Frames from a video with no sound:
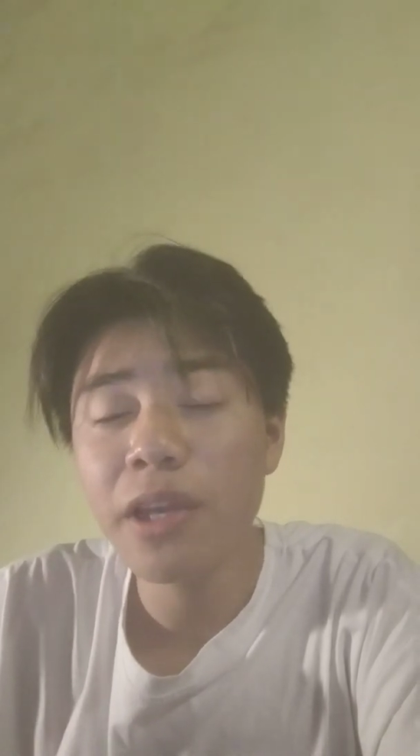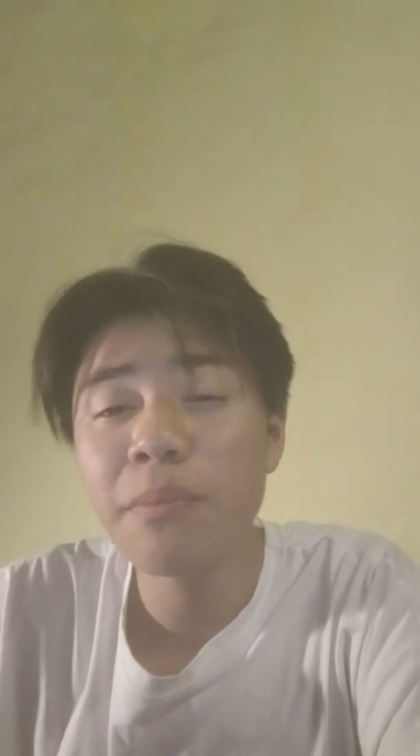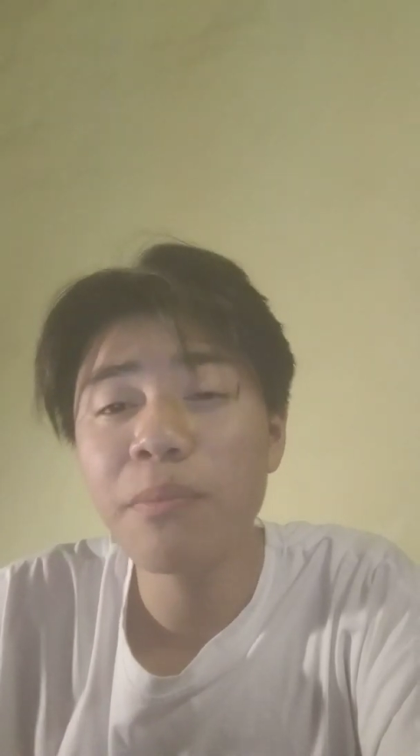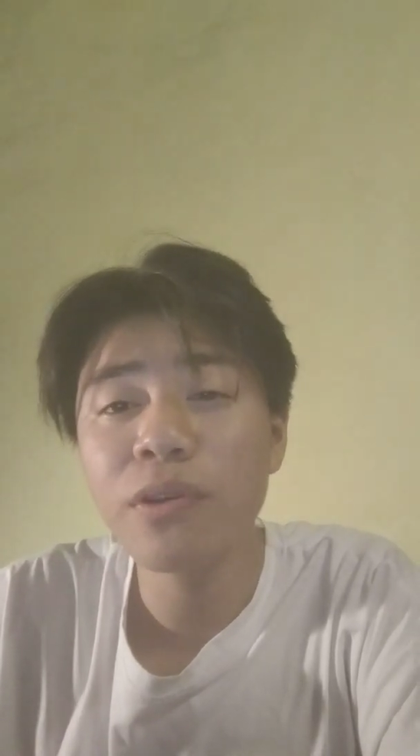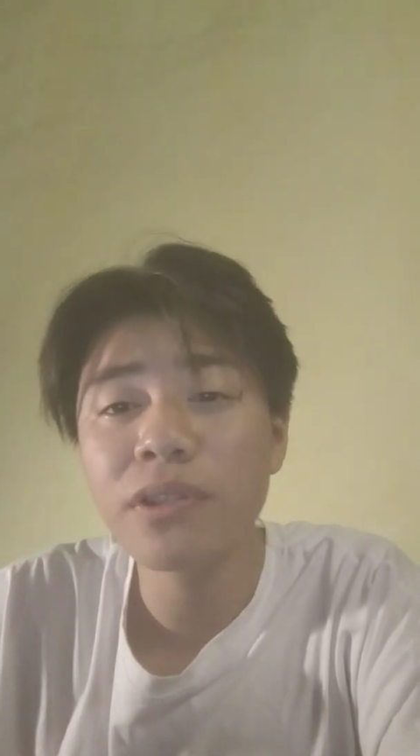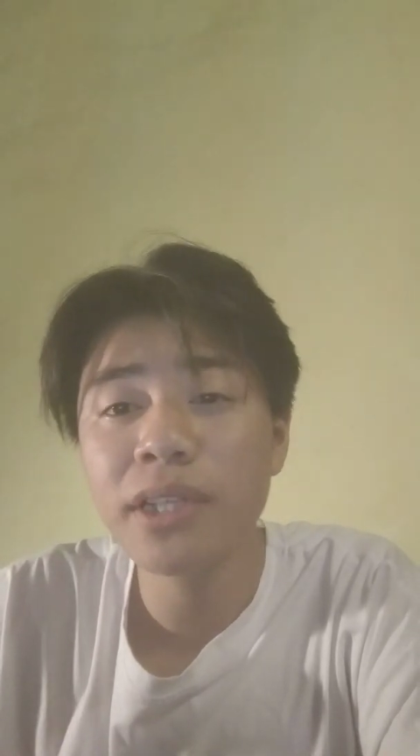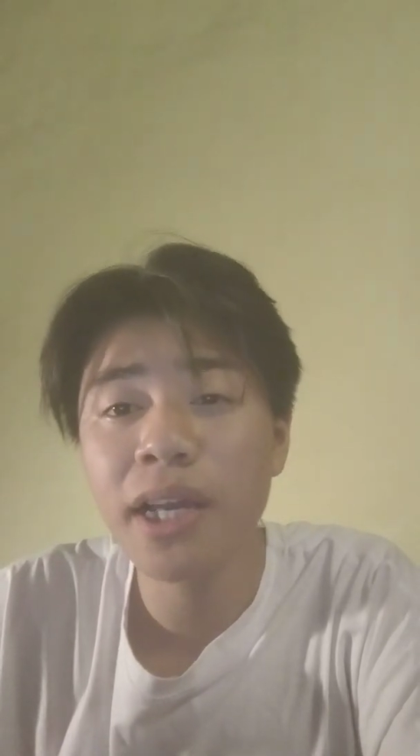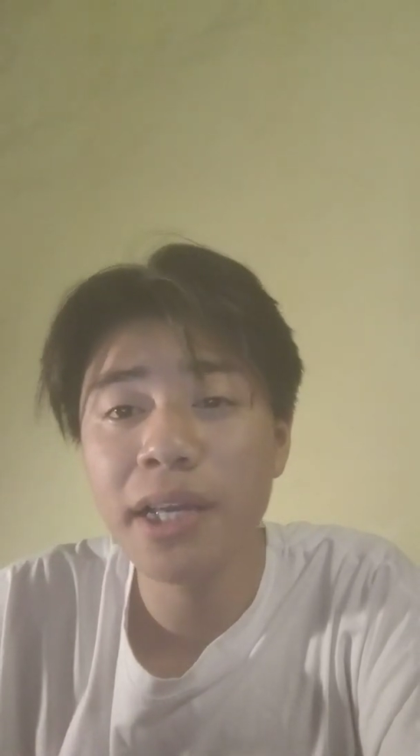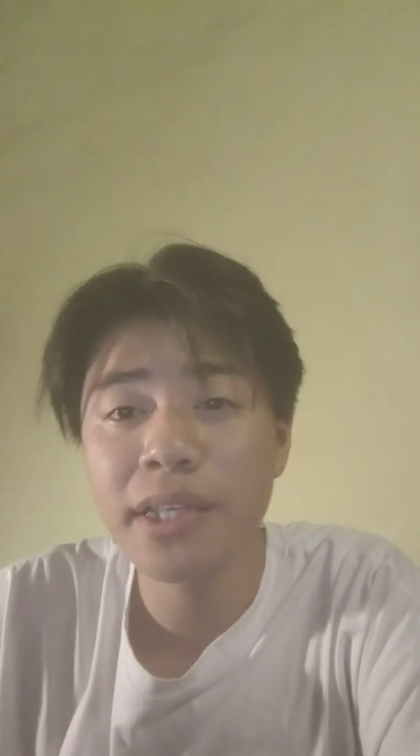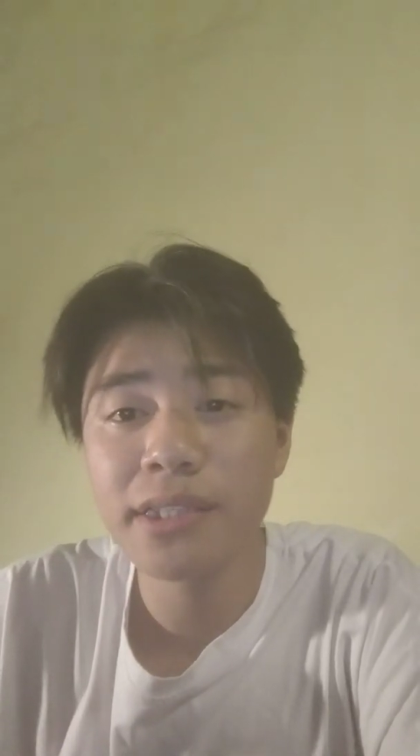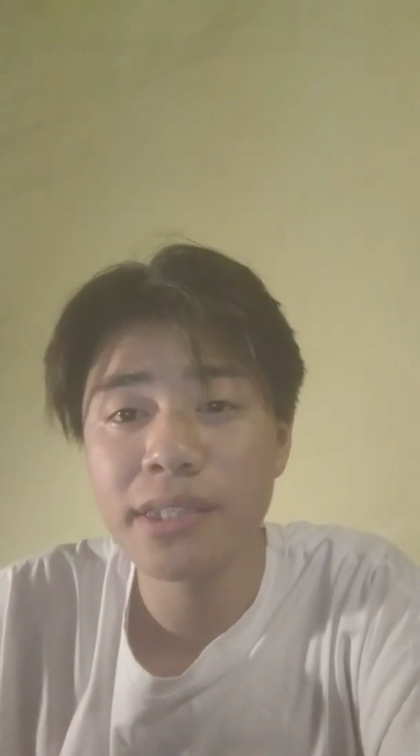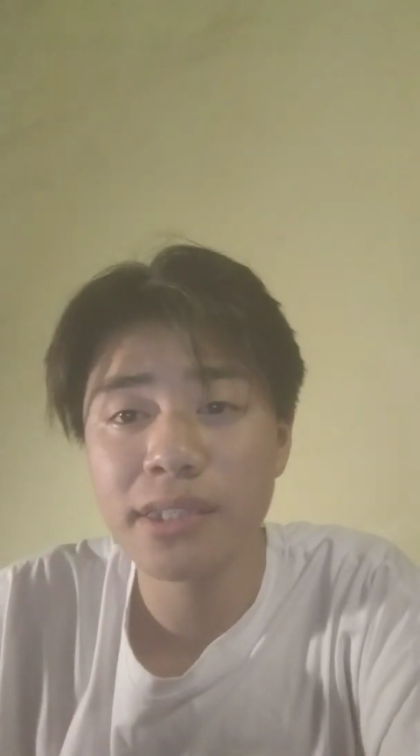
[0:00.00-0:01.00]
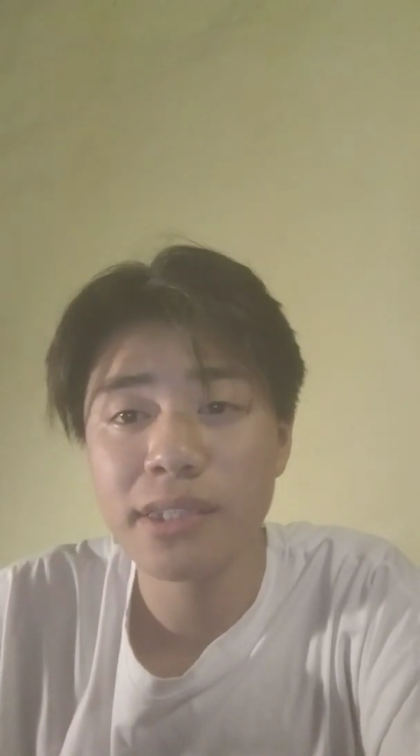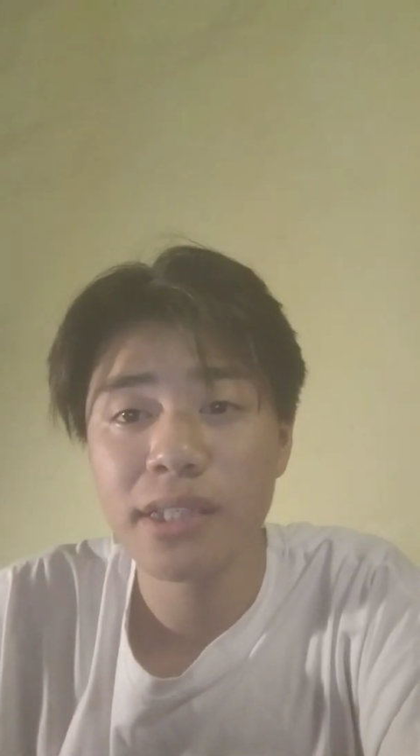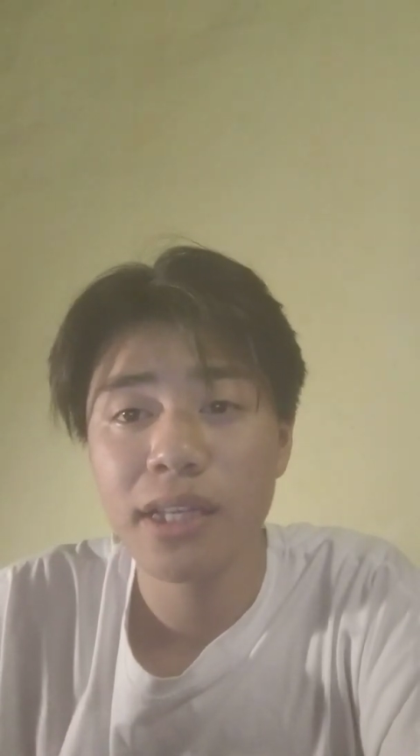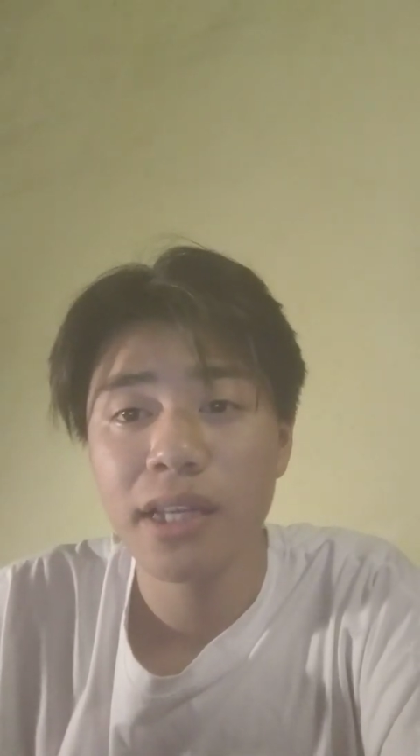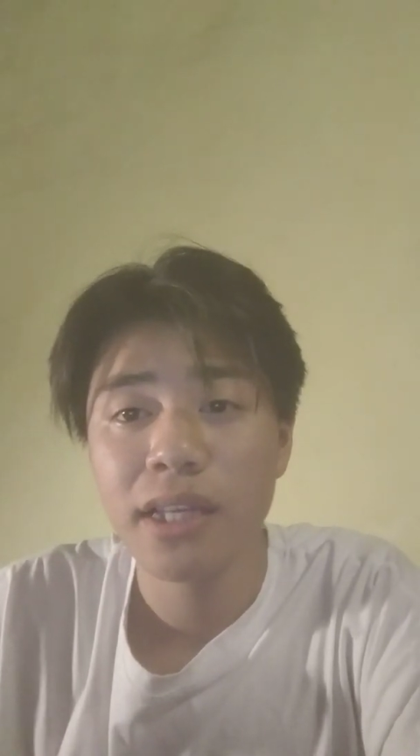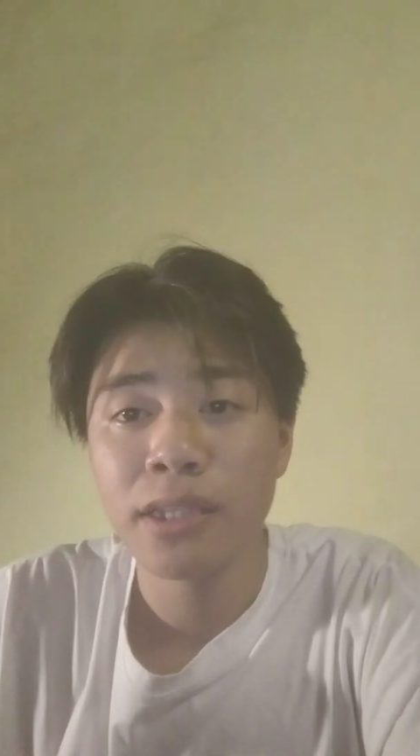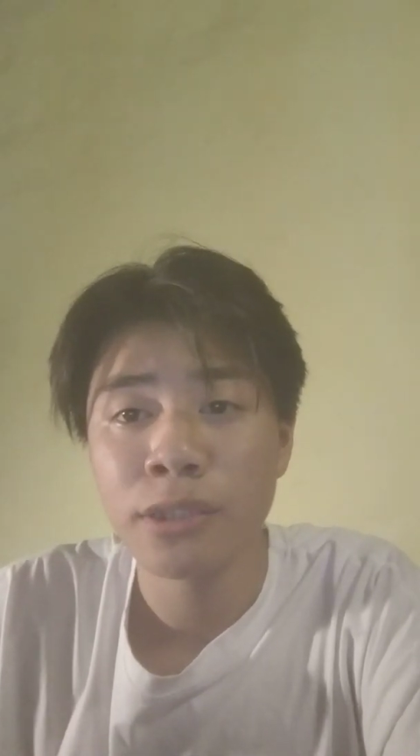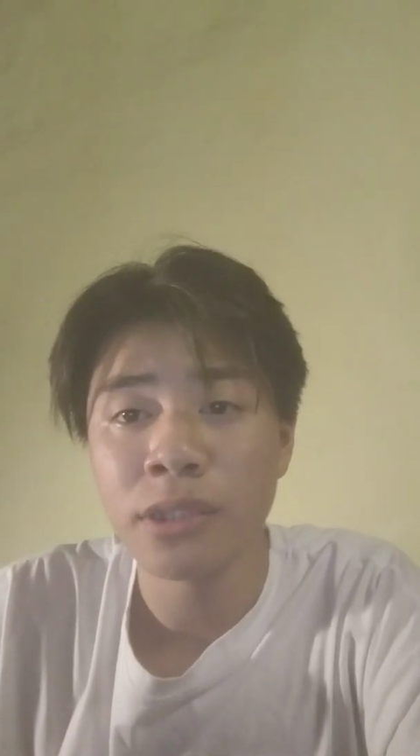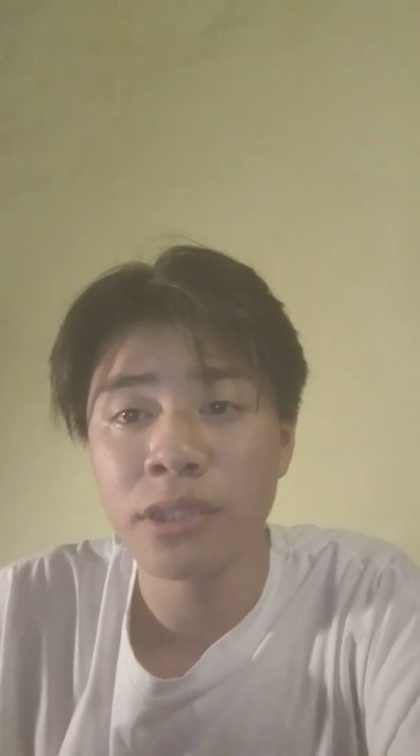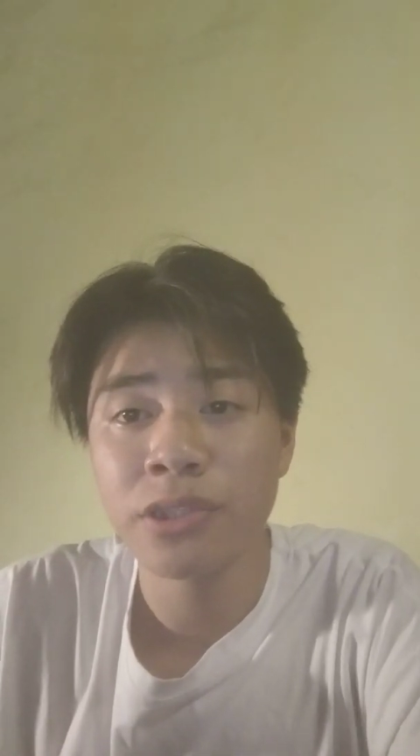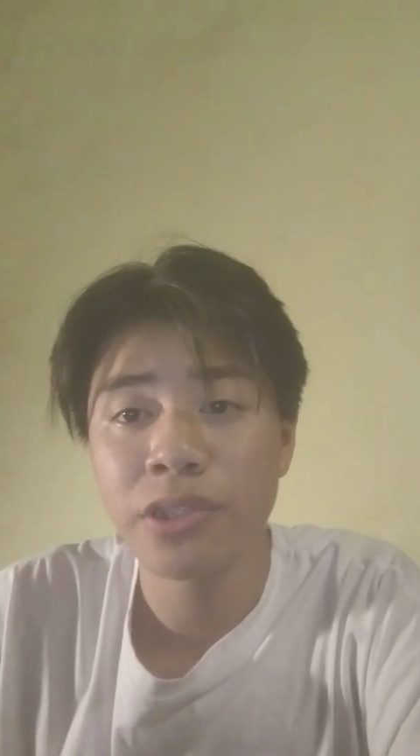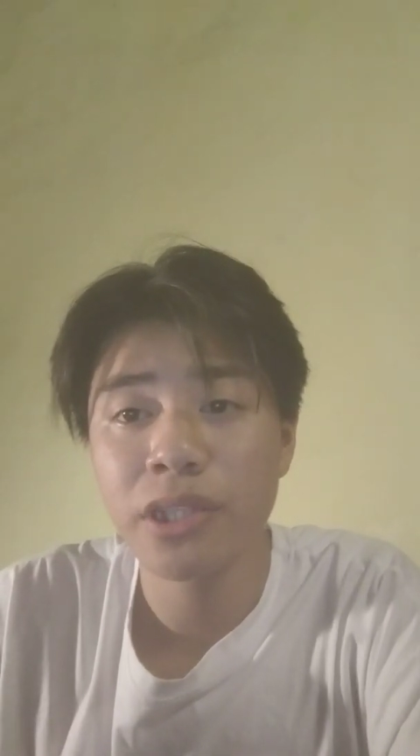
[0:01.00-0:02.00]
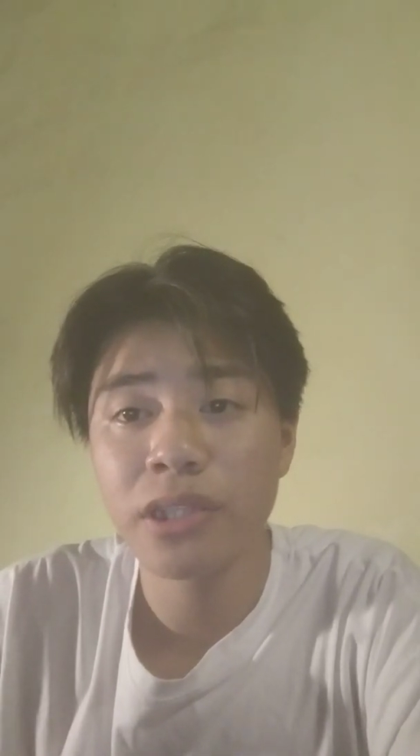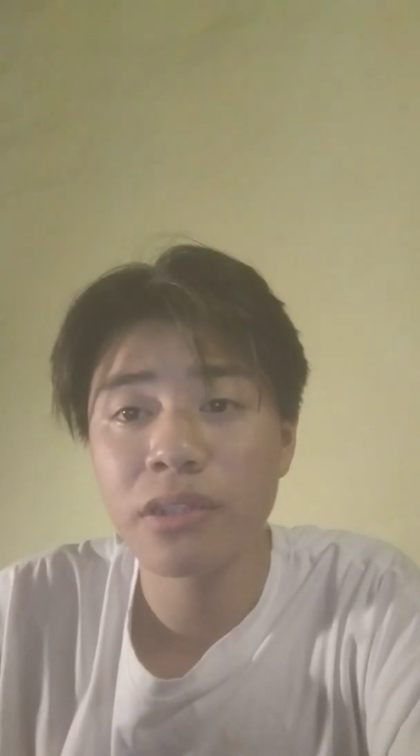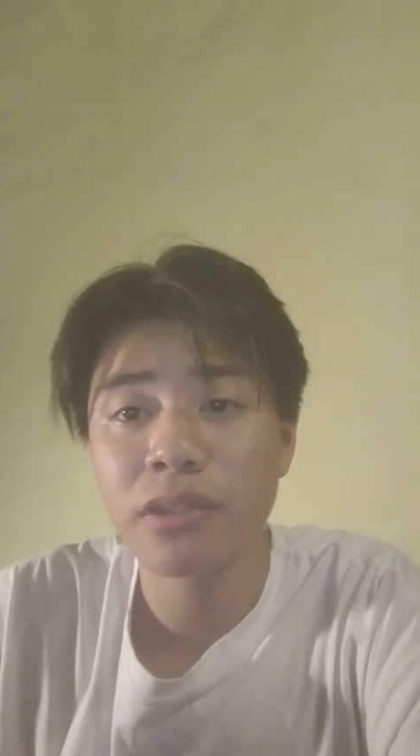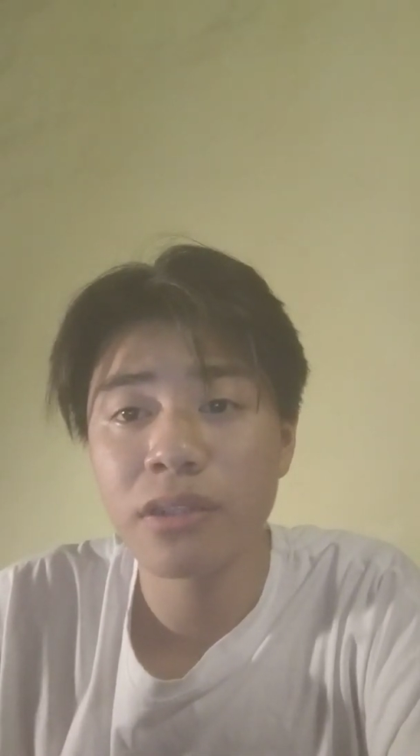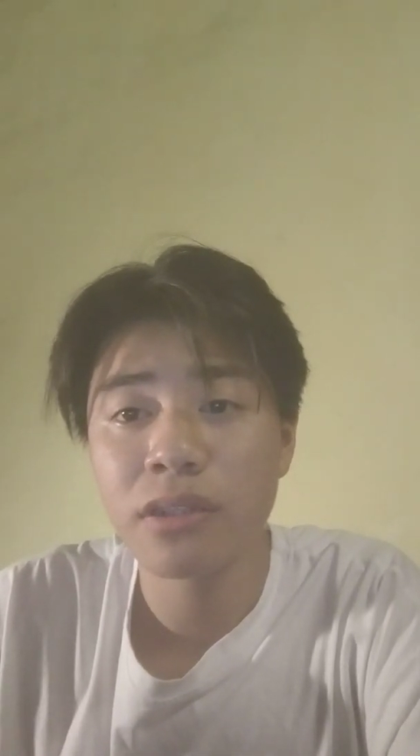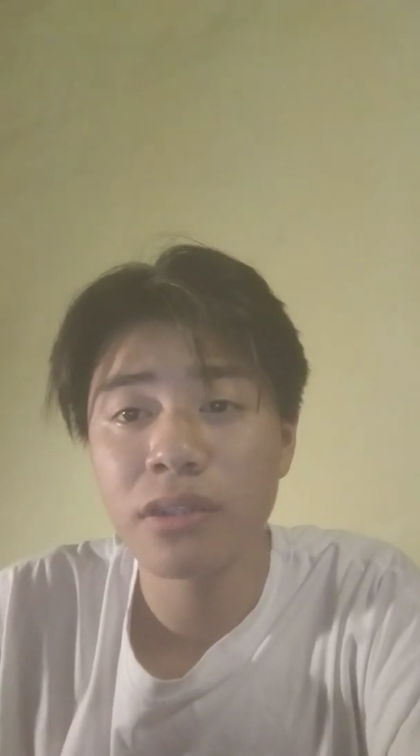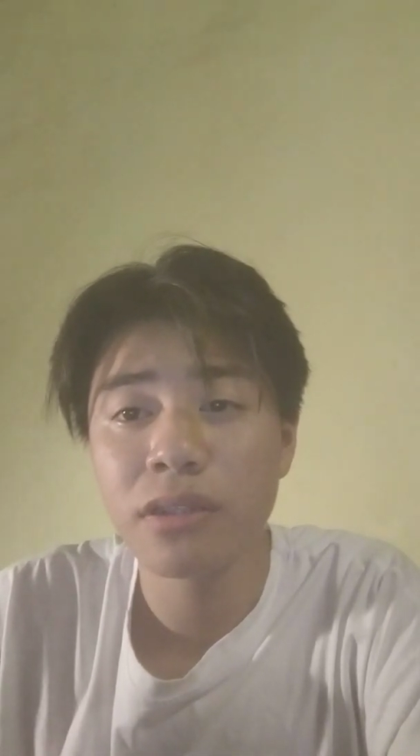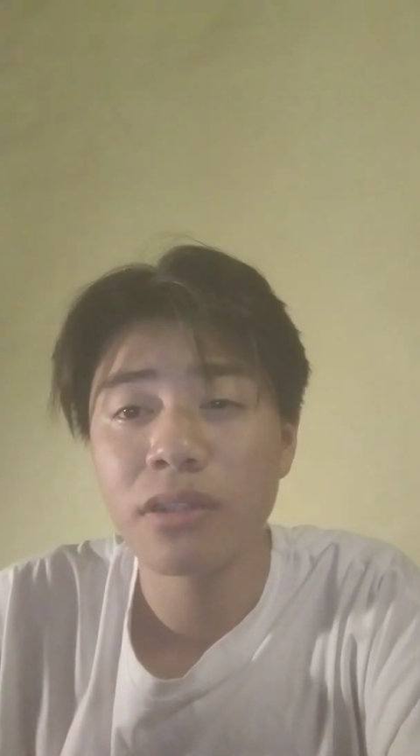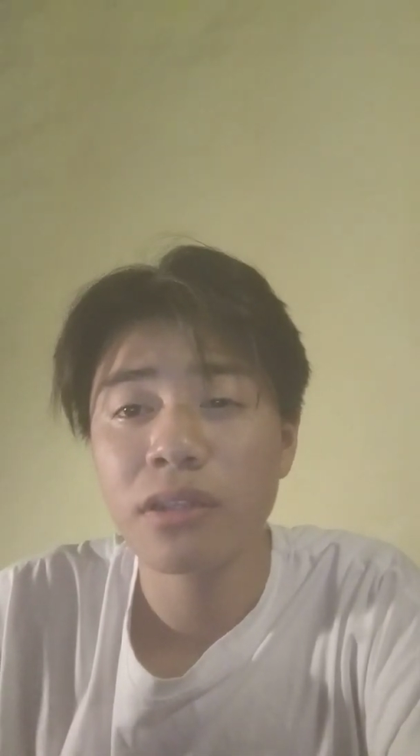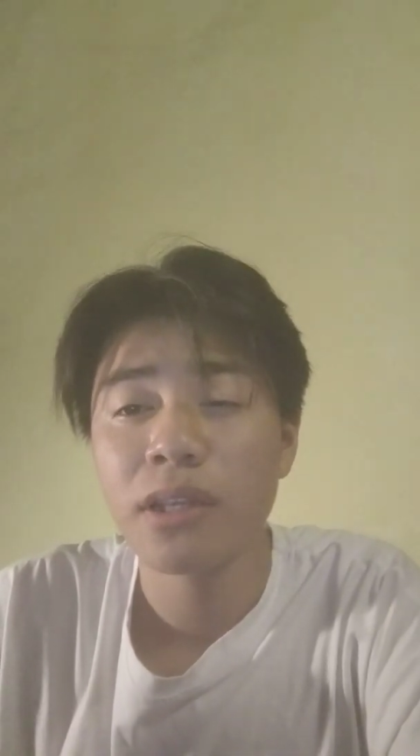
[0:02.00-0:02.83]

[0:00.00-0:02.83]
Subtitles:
In both cases, the general